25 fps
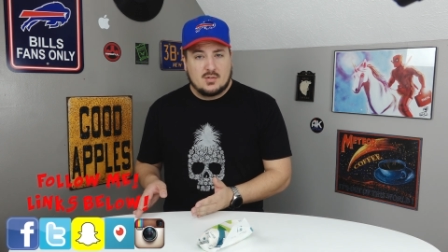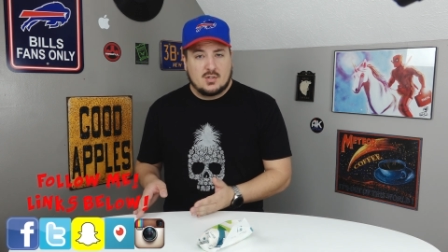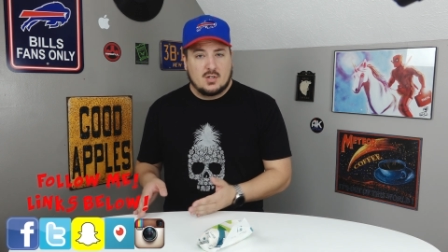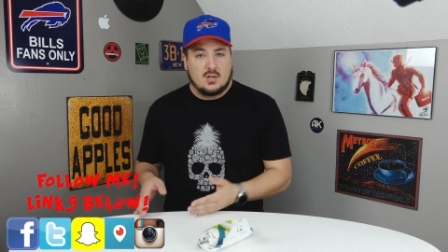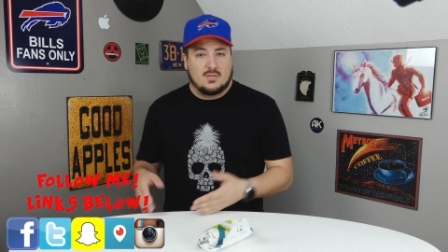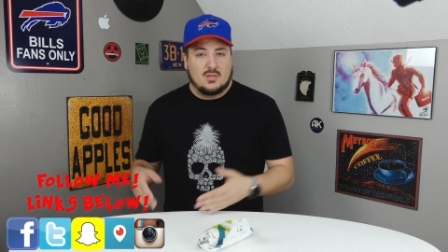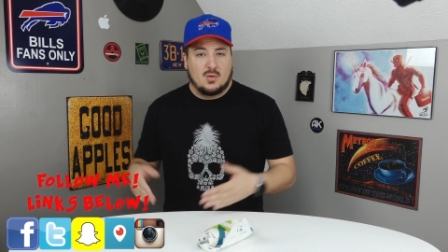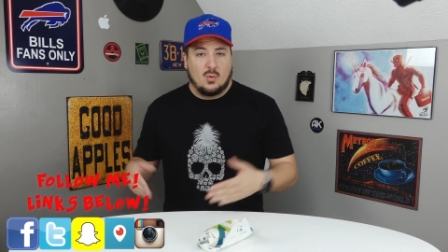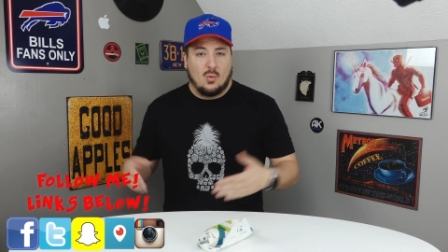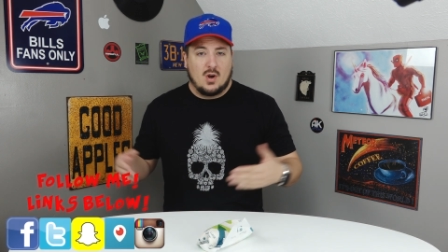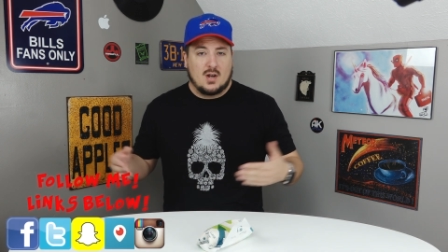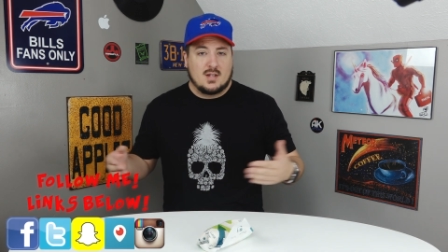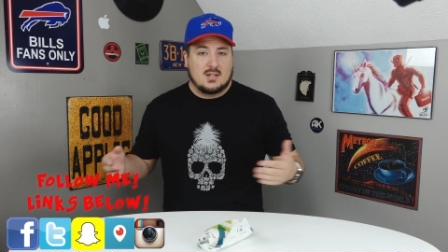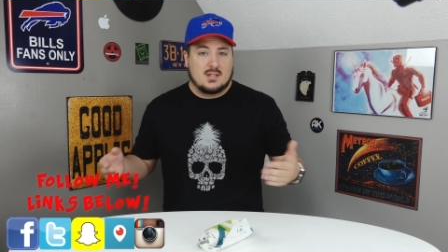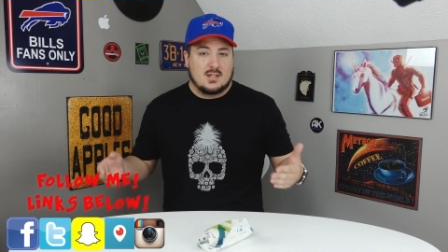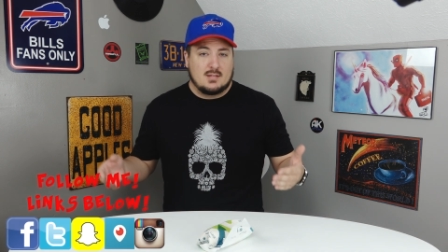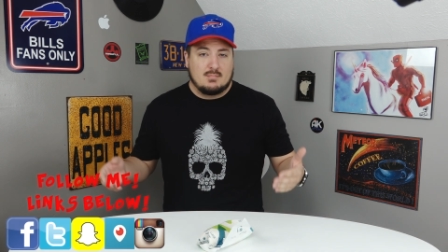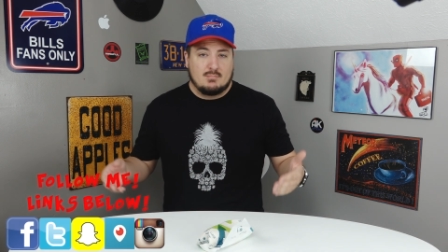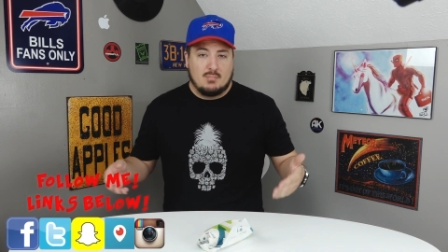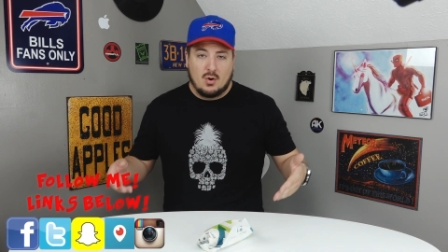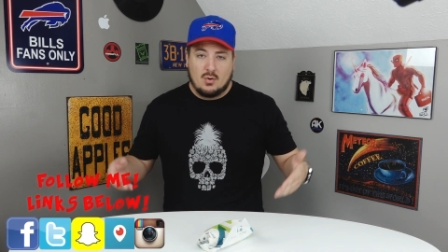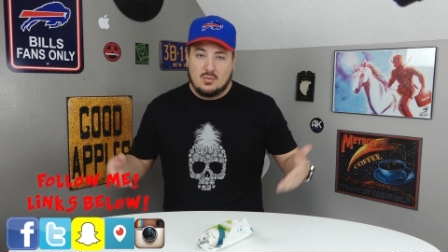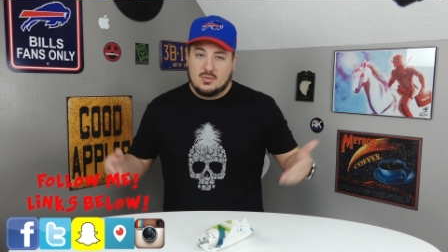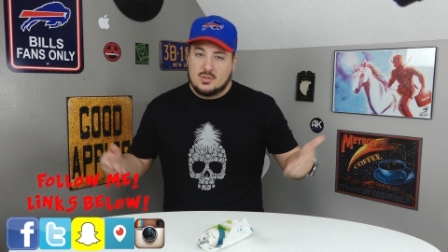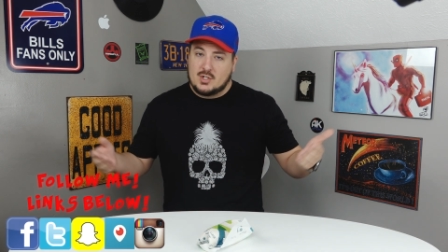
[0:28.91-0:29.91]
So if you wanna see
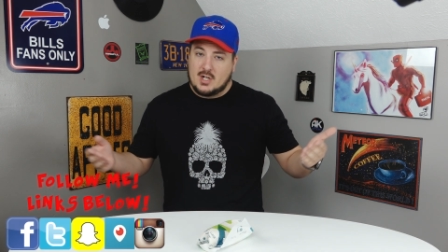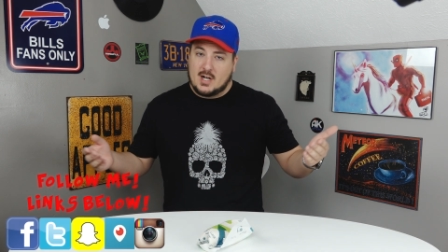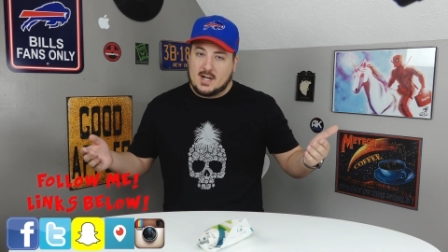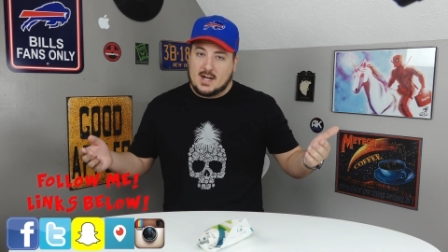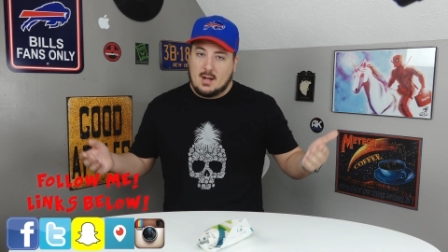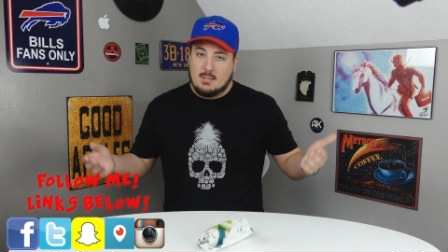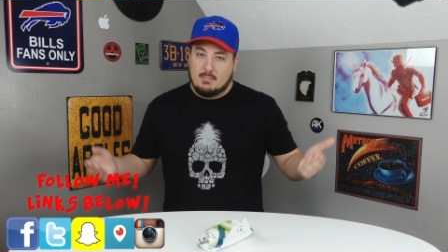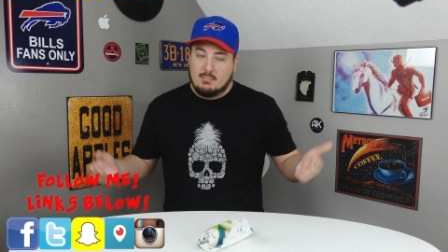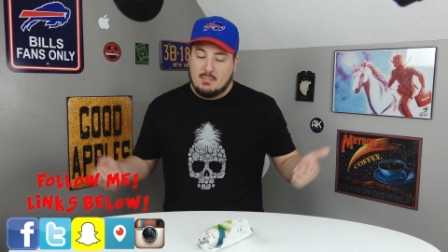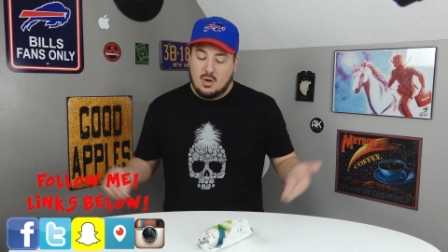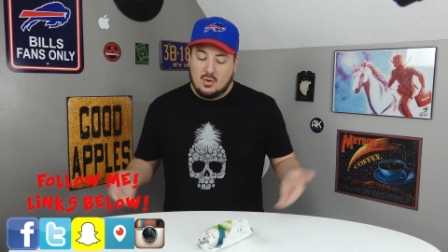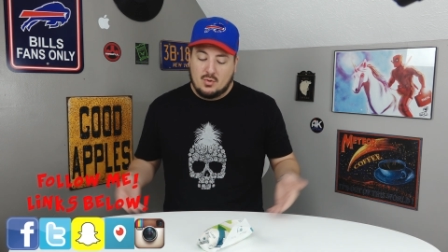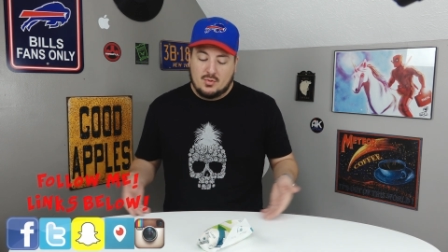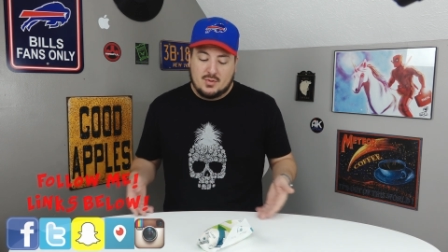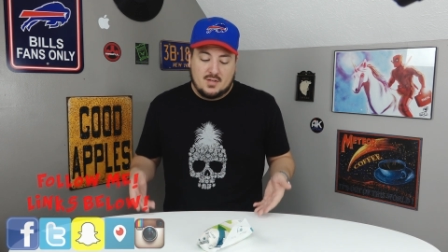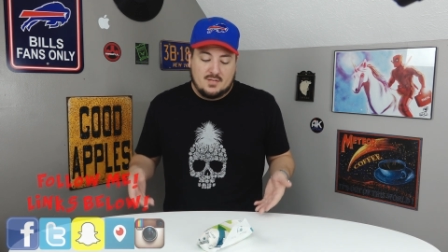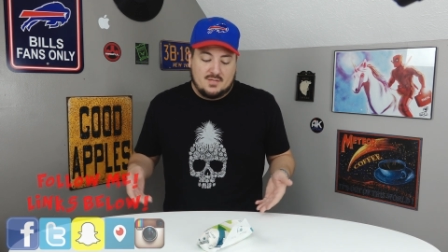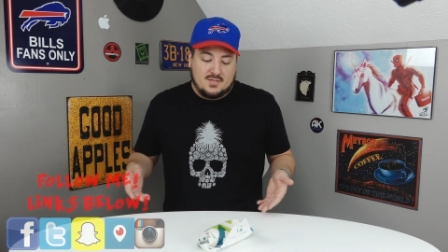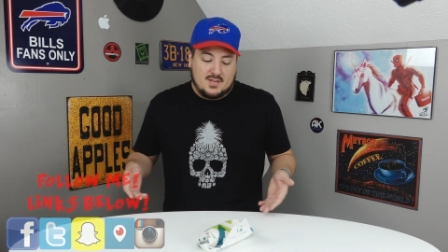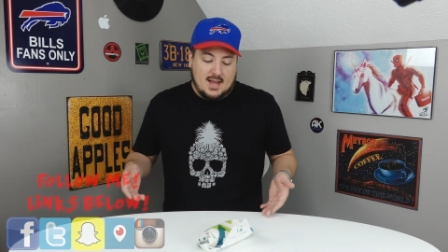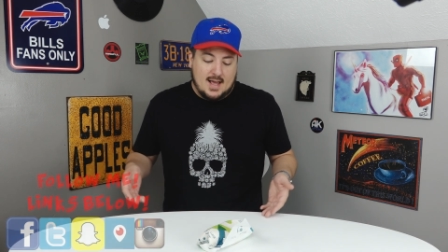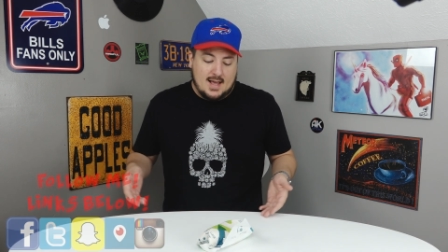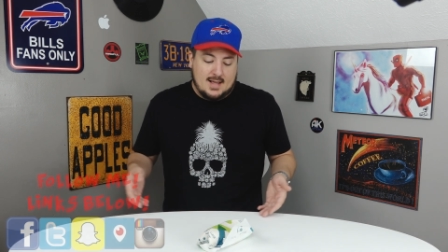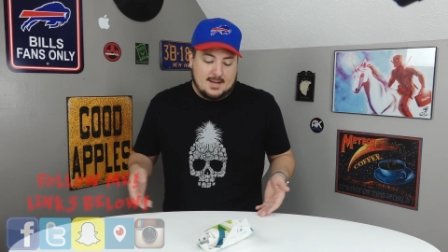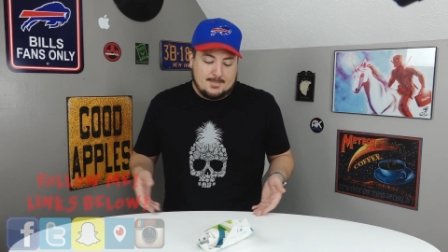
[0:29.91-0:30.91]
both, check out both.
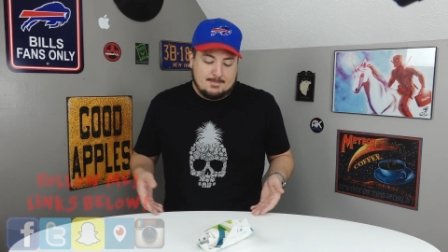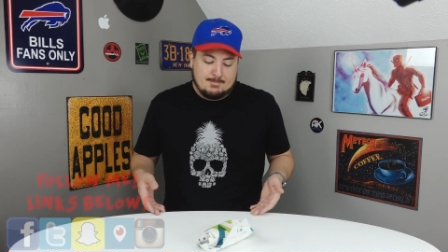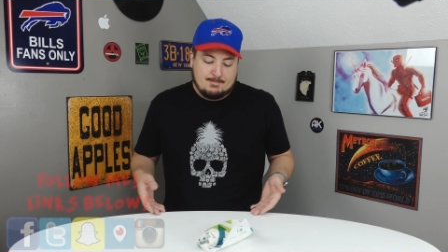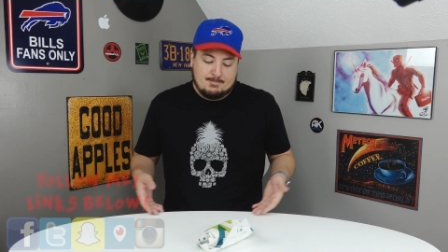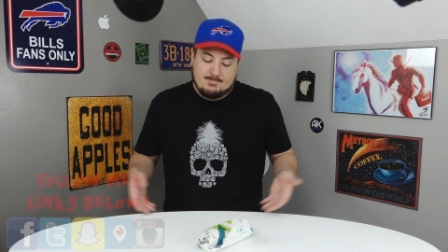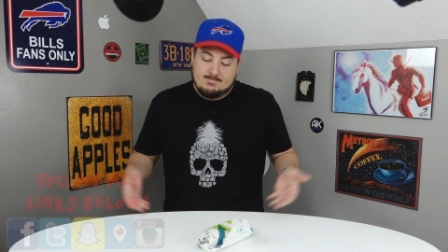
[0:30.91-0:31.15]
If not,